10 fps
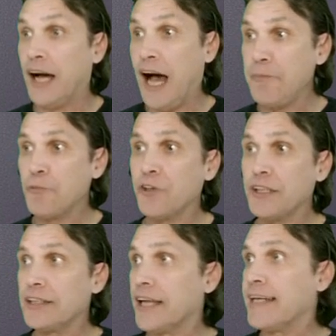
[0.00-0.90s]
I'm
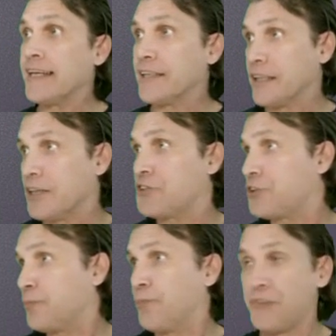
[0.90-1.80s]
really liking
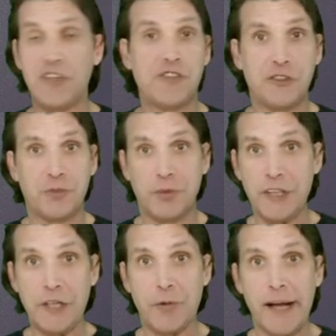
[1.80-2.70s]
this. This looks
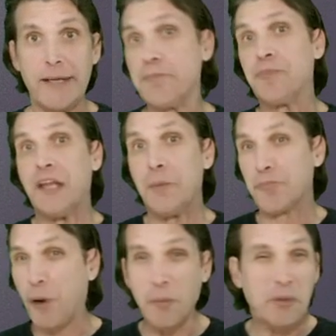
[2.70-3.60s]
really great.
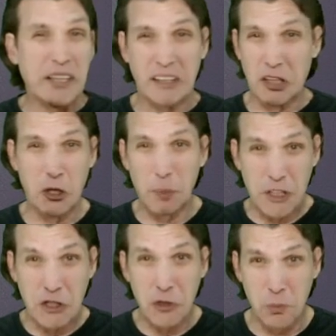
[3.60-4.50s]
Probably a little
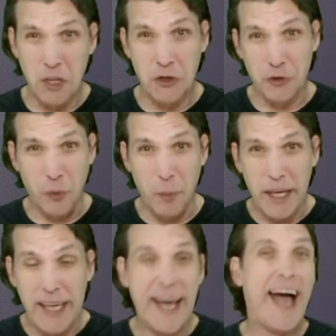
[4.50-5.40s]
bit too much for
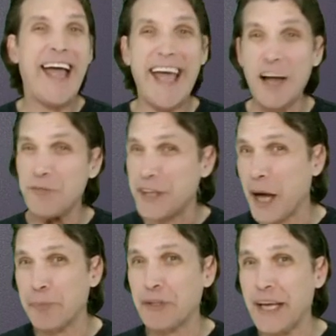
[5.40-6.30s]
me. I have the
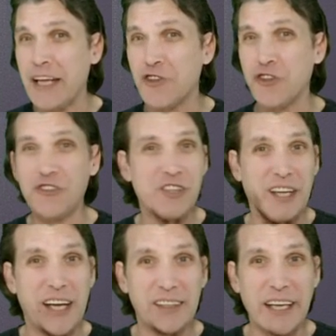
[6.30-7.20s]
applications that
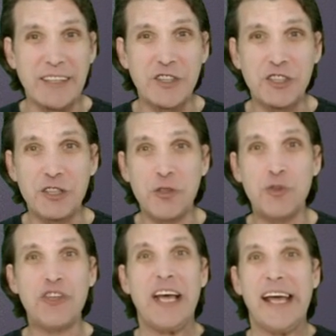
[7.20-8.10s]
I like to
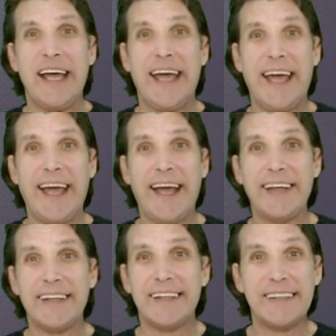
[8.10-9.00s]
use,
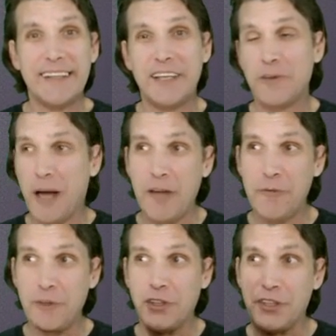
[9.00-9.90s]
and you know, I
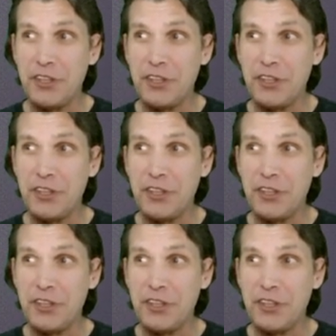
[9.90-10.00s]
feel that